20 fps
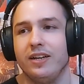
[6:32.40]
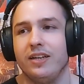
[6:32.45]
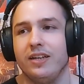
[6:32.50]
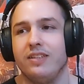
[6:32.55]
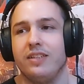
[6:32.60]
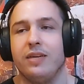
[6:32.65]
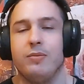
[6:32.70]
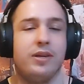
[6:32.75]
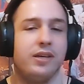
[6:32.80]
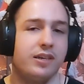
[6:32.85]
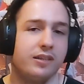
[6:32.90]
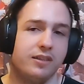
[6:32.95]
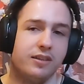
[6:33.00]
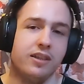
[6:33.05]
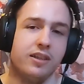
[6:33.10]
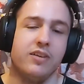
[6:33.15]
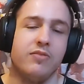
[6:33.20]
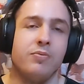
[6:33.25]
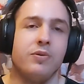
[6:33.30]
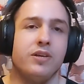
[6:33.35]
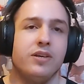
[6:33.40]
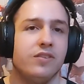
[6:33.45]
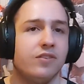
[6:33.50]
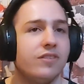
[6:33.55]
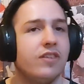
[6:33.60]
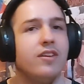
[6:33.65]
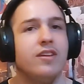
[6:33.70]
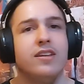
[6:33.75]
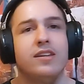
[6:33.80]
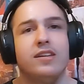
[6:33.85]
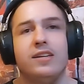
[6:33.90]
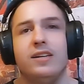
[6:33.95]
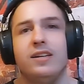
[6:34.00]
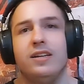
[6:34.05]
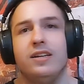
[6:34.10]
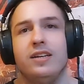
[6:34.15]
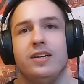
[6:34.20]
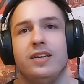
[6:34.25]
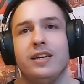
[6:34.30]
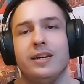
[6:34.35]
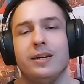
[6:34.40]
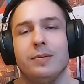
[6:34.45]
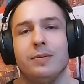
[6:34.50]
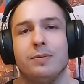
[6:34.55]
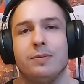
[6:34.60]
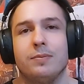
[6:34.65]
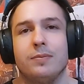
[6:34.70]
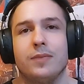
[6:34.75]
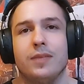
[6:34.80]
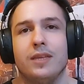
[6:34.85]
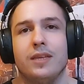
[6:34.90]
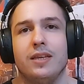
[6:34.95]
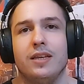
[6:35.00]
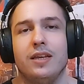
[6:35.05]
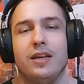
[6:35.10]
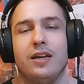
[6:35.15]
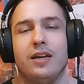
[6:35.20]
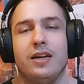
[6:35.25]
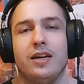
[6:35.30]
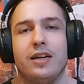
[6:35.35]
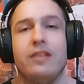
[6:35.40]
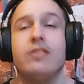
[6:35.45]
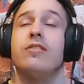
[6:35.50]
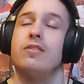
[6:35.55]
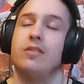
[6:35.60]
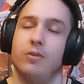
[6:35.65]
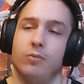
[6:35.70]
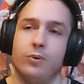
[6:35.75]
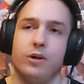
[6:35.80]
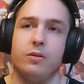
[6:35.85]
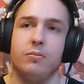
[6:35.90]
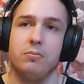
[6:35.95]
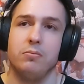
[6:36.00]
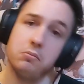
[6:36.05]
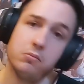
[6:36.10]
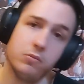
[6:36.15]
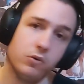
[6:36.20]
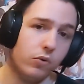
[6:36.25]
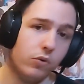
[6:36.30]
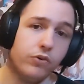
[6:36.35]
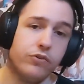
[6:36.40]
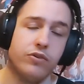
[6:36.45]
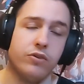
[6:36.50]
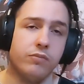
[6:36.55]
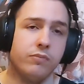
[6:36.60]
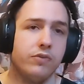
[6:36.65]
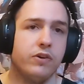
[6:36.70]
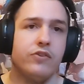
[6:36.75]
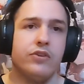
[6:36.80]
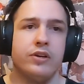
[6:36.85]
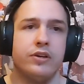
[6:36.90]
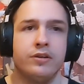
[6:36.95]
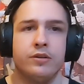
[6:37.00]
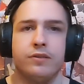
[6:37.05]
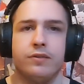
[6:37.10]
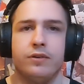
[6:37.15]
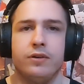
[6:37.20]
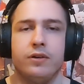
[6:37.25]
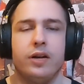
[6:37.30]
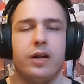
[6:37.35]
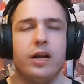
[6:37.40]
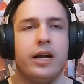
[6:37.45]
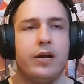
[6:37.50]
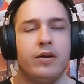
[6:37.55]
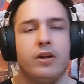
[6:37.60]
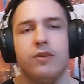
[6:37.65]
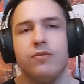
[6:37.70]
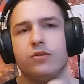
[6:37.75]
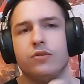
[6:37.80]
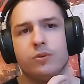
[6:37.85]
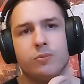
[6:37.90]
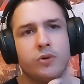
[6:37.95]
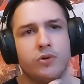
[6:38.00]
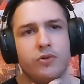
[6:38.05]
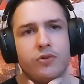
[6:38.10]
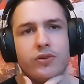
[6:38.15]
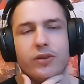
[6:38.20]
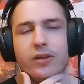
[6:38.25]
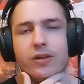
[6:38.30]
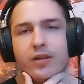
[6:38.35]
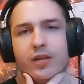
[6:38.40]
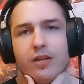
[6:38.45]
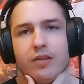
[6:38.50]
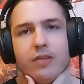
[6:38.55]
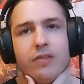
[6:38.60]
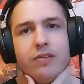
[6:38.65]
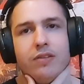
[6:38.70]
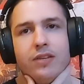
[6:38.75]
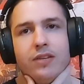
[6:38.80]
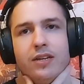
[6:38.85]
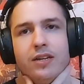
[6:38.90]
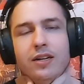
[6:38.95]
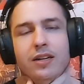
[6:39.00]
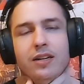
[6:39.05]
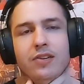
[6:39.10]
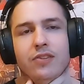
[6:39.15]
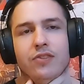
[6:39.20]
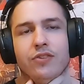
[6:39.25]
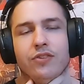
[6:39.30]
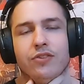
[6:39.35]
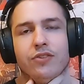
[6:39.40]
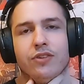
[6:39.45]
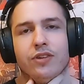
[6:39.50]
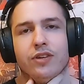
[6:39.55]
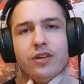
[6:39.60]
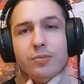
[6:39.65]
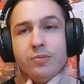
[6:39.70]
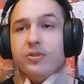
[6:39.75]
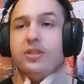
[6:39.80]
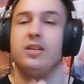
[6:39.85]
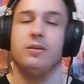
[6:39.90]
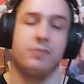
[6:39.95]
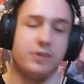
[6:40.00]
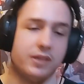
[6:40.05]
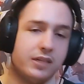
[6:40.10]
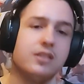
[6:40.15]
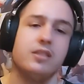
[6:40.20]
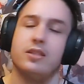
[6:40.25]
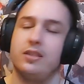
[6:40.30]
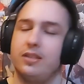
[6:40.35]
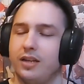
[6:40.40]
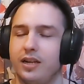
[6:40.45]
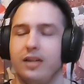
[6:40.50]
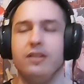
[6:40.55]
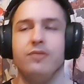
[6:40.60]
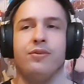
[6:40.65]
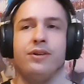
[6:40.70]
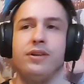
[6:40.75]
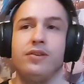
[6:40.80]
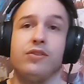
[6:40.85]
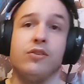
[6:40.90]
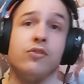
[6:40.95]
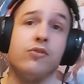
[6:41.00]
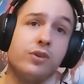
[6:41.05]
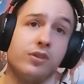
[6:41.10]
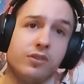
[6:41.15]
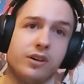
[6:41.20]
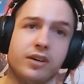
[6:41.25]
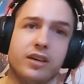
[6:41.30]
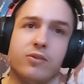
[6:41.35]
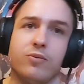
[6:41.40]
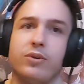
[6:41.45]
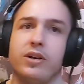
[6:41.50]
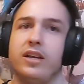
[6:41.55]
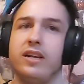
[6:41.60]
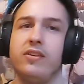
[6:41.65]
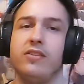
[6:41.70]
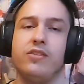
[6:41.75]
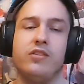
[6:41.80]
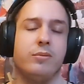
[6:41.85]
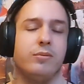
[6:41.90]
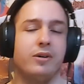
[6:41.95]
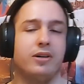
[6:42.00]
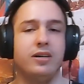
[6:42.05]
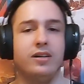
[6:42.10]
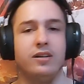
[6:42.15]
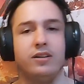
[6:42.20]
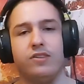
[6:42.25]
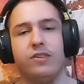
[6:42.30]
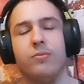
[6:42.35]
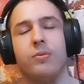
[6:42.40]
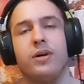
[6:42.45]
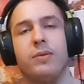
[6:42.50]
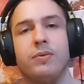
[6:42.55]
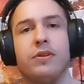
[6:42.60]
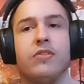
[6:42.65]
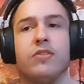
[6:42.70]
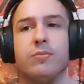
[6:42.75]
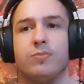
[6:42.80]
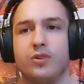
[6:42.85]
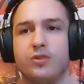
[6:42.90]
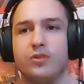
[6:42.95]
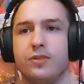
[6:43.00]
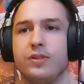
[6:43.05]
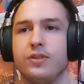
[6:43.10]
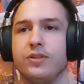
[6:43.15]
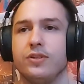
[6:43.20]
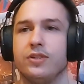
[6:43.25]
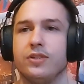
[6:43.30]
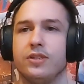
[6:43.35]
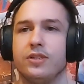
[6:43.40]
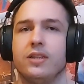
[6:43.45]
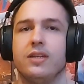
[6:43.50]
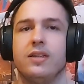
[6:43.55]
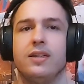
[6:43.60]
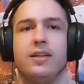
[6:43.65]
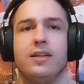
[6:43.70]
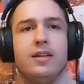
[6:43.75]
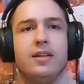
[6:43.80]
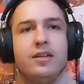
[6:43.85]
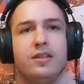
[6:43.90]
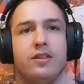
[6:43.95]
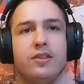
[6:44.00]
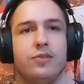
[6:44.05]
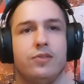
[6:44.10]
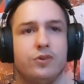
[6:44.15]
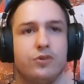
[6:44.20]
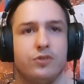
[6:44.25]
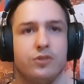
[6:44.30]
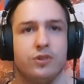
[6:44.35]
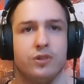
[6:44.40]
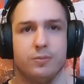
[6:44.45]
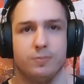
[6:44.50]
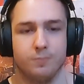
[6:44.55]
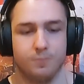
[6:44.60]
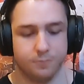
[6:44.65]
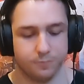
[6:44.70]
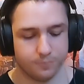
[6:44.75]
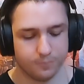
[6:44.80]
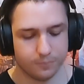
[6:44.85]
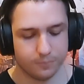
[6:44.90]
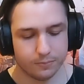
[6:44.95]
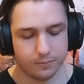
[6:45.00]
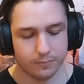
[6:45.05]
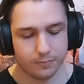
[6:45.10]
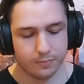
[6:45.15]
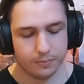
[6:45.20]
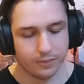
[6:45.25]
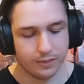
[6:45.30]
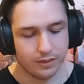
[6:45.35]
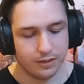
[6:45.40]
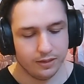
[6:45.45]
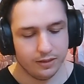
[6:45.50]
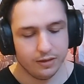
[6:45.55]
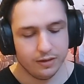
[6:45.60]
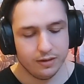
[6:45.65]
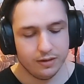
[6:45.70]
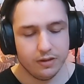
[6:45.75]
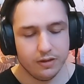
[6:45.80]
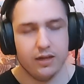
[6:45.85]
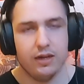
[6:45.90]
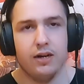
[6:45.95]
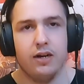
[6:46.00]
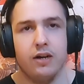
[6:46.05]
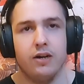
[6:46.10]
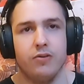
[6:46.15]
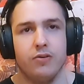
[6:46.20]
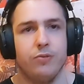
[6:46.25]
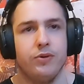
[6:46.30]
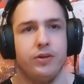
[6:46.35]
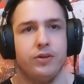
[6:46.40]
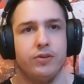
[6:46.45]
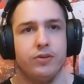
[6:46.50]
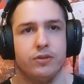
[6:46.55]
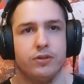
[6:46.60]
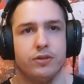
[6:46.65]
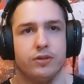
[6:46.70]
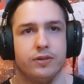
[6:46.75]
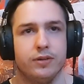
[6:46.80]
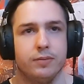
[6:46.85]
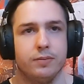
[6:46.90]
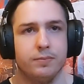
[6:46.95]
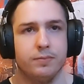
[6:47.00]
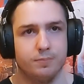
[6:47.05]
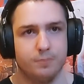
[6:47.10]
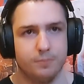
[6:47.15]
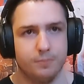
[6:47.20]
at aiming in FPS. Yeah. All right. Well, awesome glitch and cover. I don't have a ton more to say on that. Just uh, pretty epic. I will definitely listen to it again when I need some uh, some hype and some motivation. That's for sure. Uh, really cool cover.